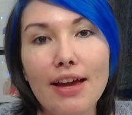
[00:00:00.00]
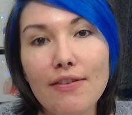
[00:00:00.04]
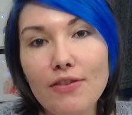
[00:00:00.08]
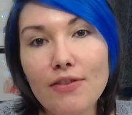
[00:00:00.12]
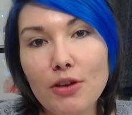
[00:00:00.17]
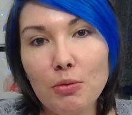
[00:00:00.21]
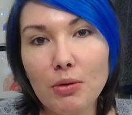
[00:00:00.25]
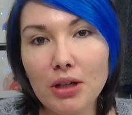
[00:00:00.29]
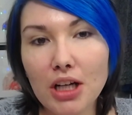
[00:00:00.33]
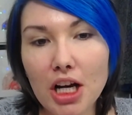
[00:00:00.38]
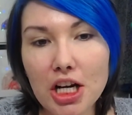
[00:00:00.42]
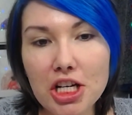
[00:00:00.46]
If
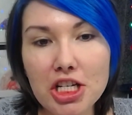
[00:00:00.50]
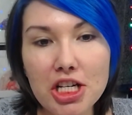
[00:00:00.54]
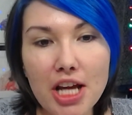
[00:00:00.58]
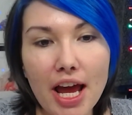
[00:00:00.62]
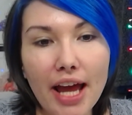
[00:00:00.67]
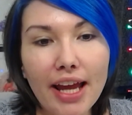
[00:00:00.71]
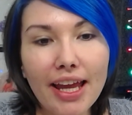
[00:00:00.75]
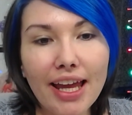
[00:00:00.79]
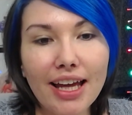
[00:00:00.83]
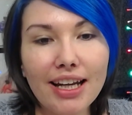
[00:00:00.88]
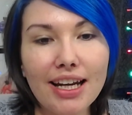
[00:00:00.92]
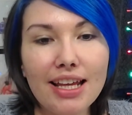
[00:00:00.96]
you want to
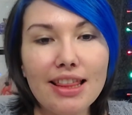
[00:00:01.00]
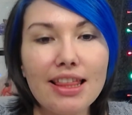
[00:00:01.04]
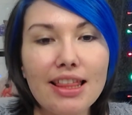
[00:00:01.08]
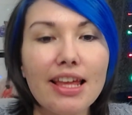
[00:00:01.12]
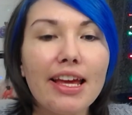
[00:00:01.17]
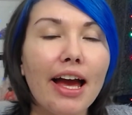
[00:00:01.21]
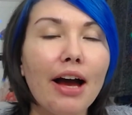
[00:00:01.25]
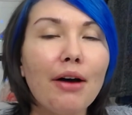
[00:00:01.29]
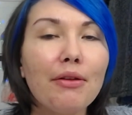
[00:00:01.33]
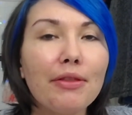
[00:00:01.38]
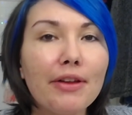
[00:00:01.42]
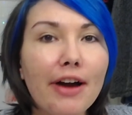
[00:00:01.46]
check
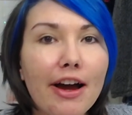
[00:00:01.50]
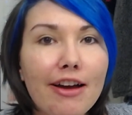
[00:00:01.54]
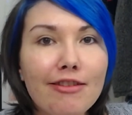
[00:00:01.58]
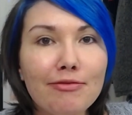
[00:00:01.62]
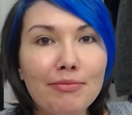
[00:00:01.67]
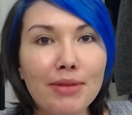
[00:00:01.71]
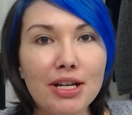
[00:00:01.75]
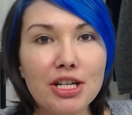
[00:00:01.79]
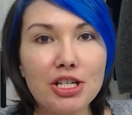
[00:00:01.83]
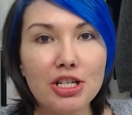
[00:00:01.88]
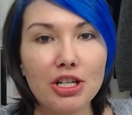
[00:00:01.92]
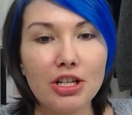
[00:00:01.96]
anything out that I've
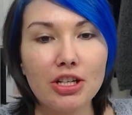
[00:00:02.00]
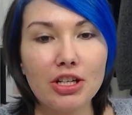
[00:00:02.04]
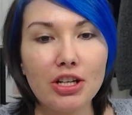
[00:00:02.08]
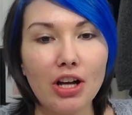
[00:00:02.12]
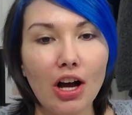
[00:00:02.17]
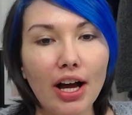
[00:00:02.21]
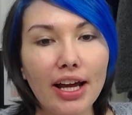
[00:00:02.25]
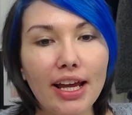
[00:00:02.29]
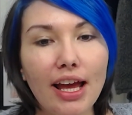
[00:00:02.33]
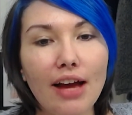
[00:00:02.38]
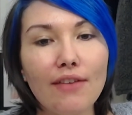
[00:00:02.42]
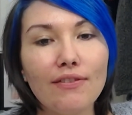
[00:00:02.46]
mentioned,
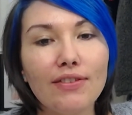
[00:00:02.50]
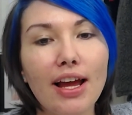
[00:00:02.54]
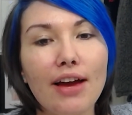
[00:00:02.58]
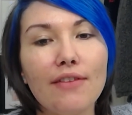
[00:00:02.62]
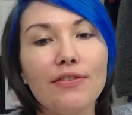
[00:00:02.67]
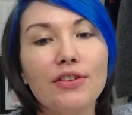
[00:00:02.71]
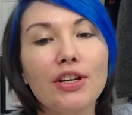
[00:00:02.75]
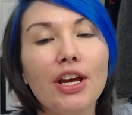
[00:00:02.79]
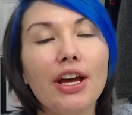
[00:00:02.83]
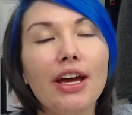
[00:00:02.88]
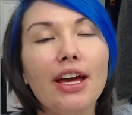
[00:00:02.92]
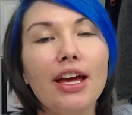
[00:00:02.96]
I have
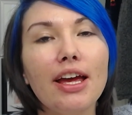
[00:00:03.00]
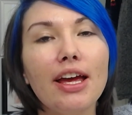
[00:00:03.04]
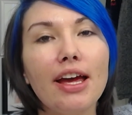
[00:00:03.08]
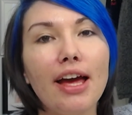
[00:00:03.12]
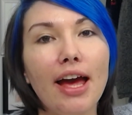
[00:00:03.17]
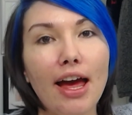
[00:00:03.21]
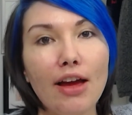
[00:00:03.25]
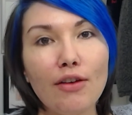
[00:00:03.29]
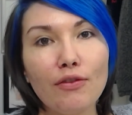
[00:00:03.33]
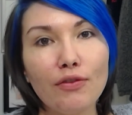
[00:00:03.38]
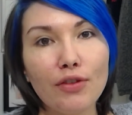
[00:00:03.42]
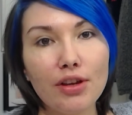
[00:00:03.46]
left
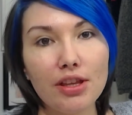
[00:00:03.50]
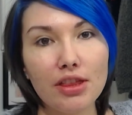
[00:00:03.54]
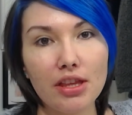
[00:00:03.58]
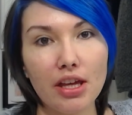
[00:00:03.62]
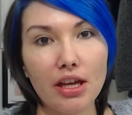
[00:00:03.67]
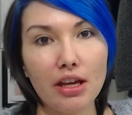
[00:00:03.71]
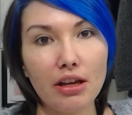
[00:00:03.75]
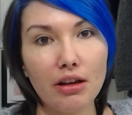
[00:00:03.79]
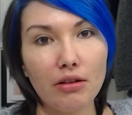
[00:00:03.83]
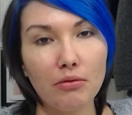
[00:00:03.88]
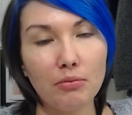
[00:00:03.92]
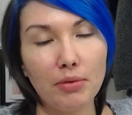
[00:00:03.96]

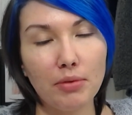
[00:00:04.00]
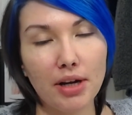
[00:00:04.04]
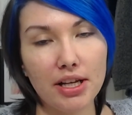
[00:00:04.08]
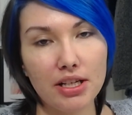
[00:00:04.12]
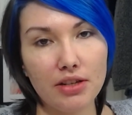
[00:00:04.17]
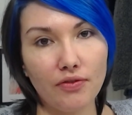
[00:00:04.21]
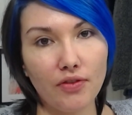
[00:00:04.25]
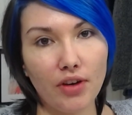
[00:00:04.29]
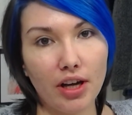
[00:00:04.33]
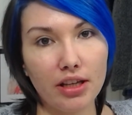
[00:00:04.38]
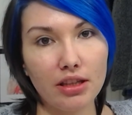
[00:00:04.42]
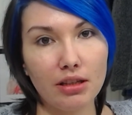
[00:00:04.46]
everything, where
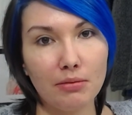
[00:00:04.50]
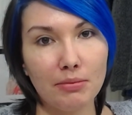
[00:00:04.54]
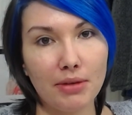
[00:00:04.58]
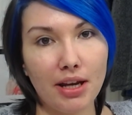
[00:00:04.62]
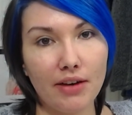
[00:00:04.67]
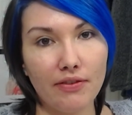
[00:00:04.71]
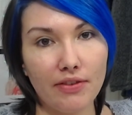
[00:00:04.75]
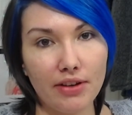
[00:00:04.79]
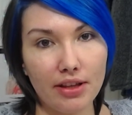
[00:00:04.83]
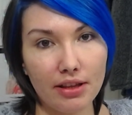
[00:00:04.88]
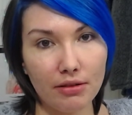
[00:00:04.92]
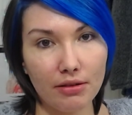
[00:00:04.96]
to find them
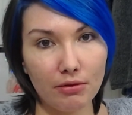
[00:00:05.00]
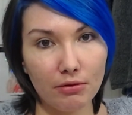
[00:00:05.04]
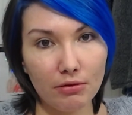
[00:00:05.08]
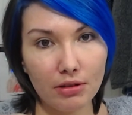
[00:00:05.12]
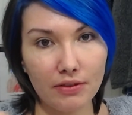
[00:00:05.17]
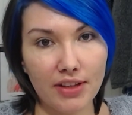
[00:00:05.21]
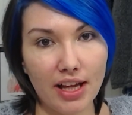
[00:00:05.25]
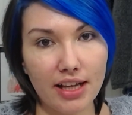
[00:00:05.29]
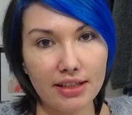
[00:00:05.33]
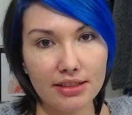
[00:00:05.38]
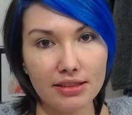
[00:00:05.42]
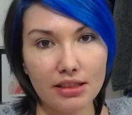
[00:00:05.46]
and all
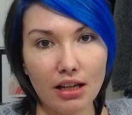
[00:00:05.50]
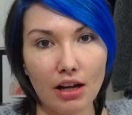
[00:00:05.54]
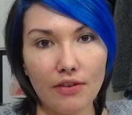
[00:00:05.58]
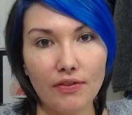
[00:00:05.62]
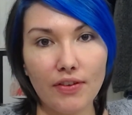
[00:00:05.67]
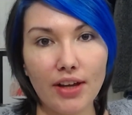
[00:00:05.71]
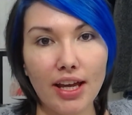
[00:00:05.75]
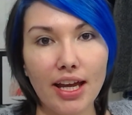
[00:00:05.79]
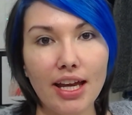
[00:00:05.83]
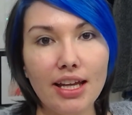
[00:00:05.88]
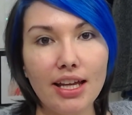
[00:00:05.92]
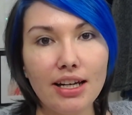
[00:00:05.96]
of that
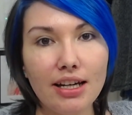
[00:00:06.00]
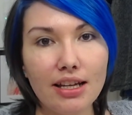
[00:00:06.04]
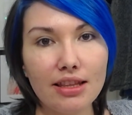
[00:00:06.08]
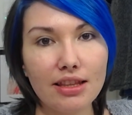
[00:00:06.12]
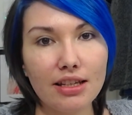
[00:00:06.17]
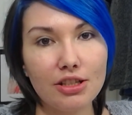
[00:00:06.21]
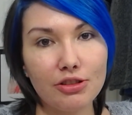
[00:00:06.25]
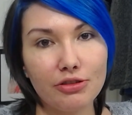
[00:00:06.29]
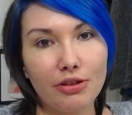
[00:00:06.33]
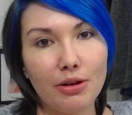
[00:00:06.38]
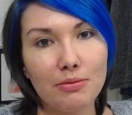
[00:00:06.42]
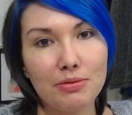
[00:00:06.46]
stuff in the
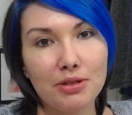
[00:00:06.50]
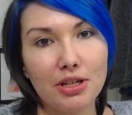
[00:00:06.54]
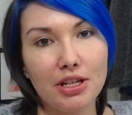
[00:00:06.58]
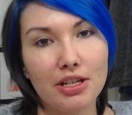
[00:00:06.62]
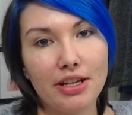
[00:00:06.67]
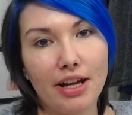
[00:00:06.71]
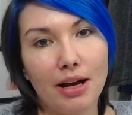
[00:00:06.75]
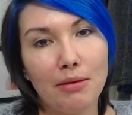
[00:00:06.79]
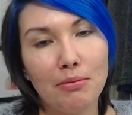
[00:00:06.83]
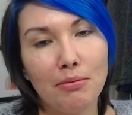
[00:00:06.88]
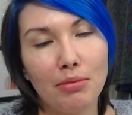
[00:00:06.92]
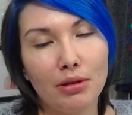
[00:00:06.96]
description
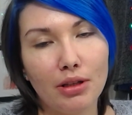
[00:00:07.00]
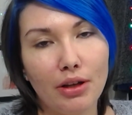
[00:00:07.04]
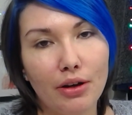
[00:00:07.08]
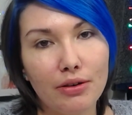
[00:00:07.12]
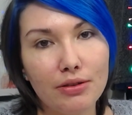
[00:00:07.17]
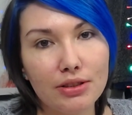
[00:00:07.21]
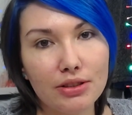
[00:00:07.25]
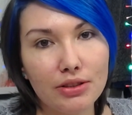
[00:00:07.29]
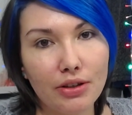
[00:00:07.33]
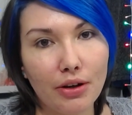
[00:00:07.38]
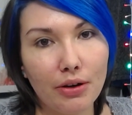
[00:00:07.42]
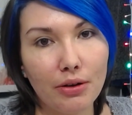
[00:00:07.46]
down below,
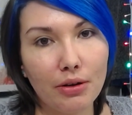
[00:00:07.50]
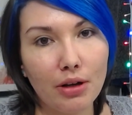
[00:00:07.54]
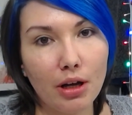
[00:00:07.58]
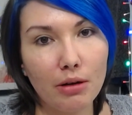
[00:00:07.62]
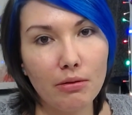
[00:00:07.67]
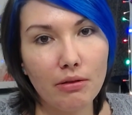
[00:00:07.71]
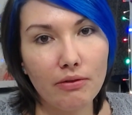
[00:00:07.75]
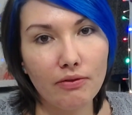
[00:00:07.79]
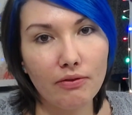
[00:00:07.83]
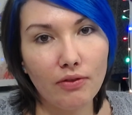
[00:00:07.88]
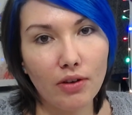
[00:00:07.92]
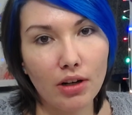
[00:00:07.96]
so
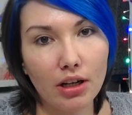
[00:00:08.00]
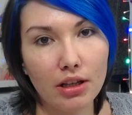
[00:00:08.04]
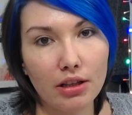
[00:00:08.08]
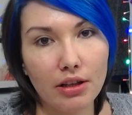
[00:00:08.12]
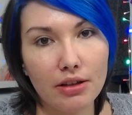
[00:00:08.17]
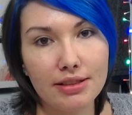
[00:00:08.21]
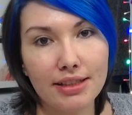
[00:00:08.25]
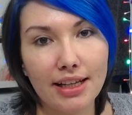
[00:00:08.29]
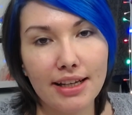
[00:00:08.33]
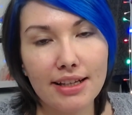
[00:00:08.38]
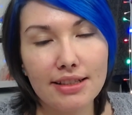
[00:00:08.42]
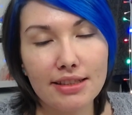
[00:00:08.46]
go and follow
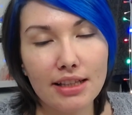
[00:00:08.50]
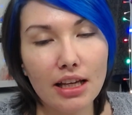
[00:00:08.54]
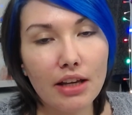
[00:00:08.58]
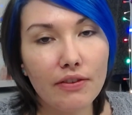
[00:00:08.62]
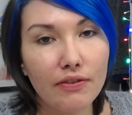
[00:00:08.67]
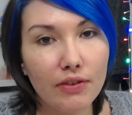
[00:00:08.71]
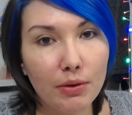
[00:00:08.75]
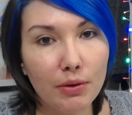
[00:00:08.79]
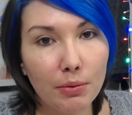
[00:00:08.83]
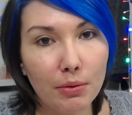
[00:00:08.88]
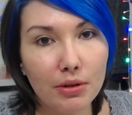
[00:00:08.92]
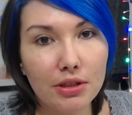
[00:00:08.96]
those links
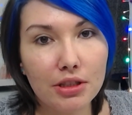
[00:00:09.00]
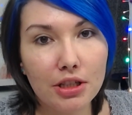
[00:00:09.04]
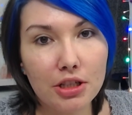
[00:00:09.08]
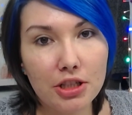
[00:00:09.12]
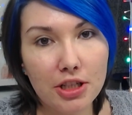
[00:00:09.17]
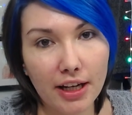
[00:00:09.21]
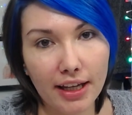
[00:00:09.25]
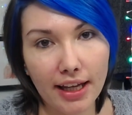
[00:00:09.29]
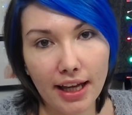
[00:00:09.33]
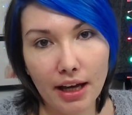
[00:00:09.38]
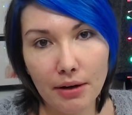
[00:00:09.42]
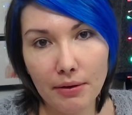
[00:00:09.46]
if you want to
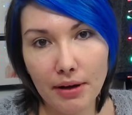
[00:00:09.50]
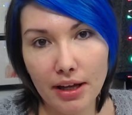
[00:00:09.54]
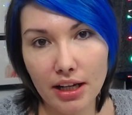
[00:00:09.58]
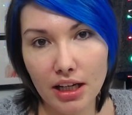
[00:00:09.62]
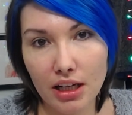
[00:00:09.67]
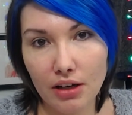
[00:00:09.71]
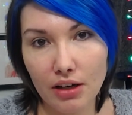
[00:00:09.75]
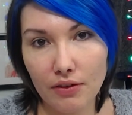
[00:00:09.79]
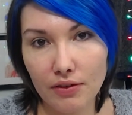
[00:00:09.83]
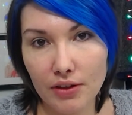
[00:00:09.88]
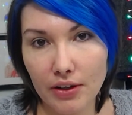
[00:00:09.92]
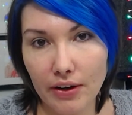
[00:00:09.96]
check out
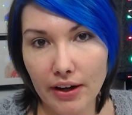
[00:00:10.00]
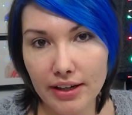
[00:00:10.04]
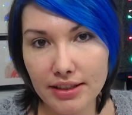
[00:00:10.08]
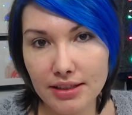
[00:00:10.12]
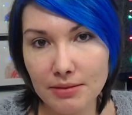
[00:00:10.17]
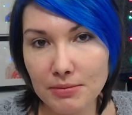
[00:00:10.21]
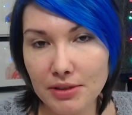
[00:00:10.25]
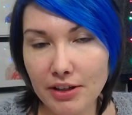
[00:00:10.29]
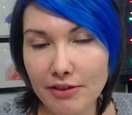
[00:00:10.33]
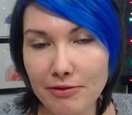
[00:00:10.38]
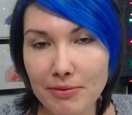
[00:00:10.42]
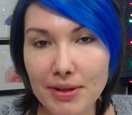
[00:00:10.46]
any of the
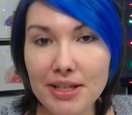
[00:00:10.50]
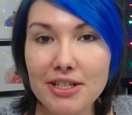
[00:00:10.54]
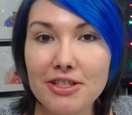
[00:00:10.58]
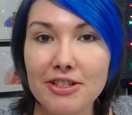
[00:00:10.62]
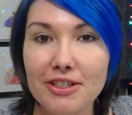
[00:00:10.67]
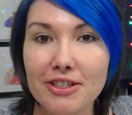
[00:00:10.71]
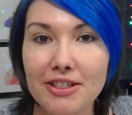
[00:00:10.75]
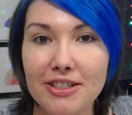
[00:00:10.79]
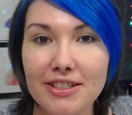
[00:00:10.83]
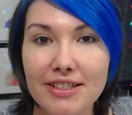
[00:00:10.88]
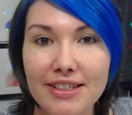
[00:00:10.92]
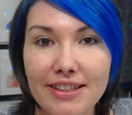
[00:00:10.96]
items I've
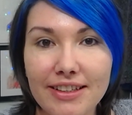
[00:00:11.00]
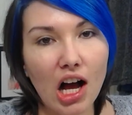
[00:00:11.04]
mentioned.